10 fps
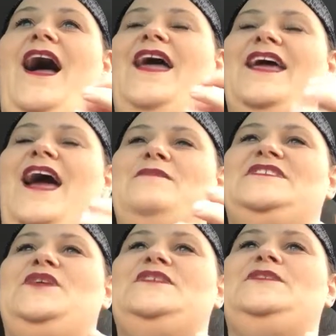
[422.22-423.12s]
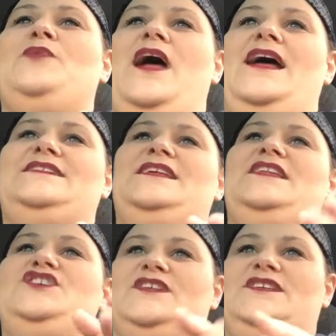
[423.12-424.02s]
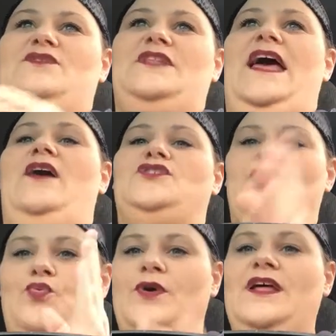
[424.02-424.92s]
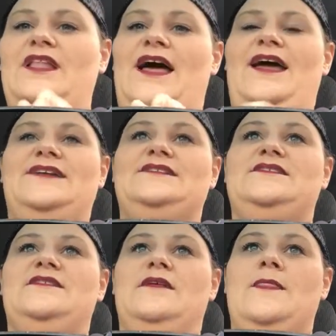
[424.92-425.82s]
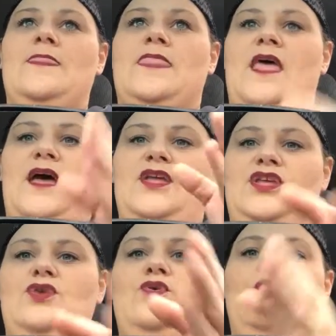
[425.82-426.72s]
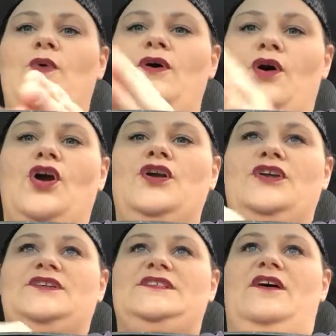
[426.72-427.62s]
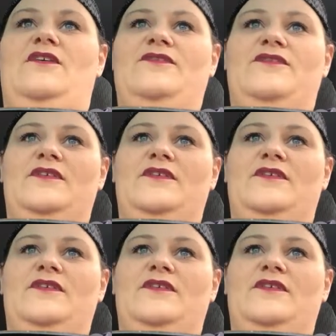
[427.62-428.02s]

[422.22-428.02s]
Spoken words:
I'm so surprised that it took till now to realize you will hurt yourself.